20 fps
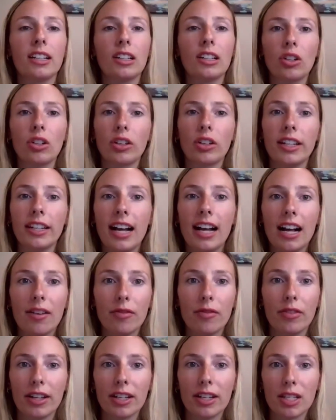lucky to
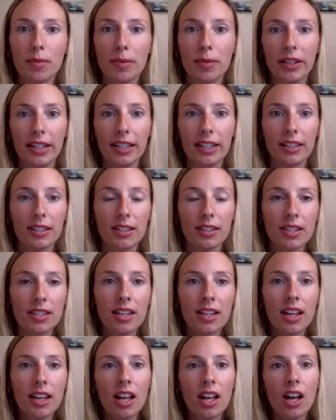have the experience
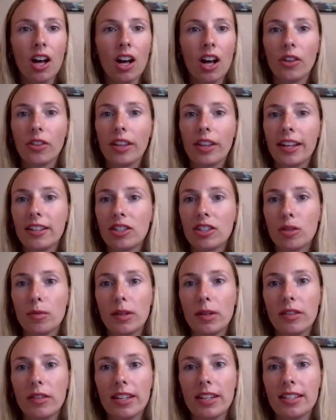on the
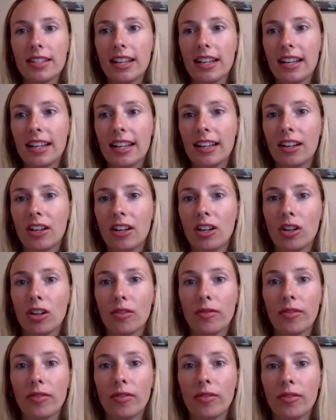H2B visa
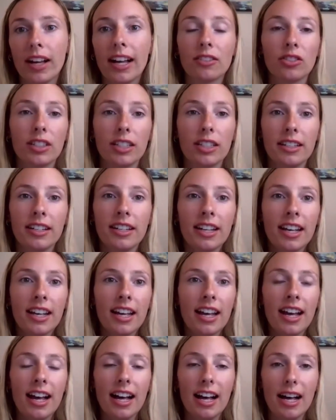of I actually
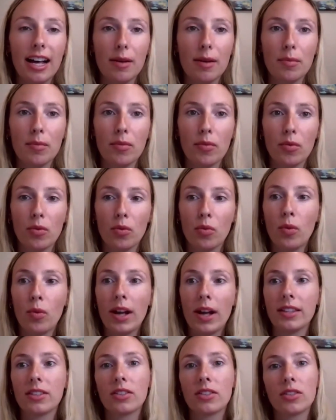
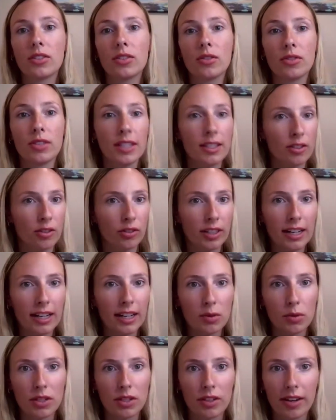went, Seasonal Connect
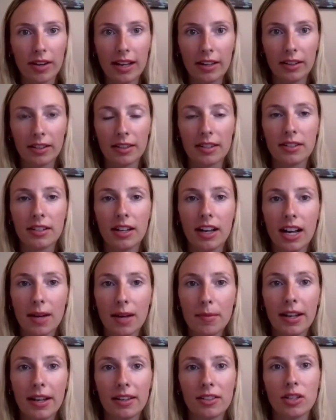wasn't around at the time.
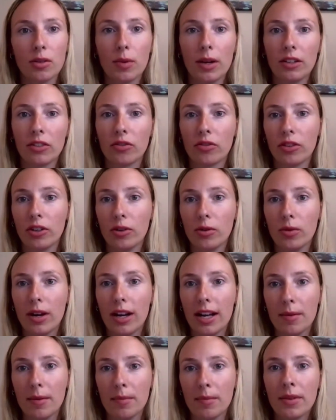I actually went through
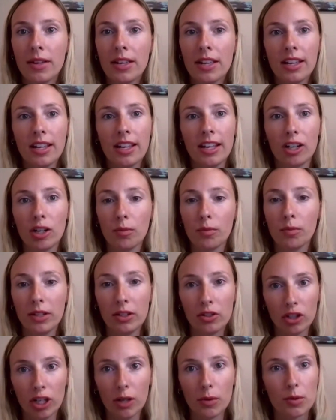the company
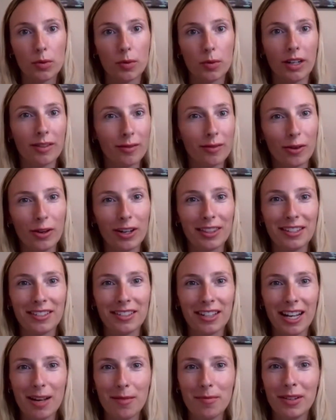John was working for at the
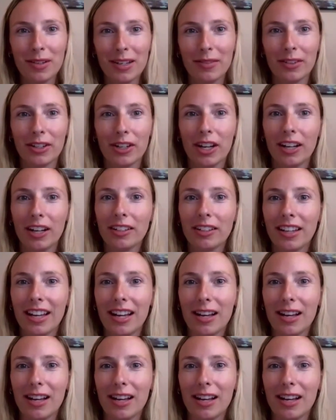time, believe it or not,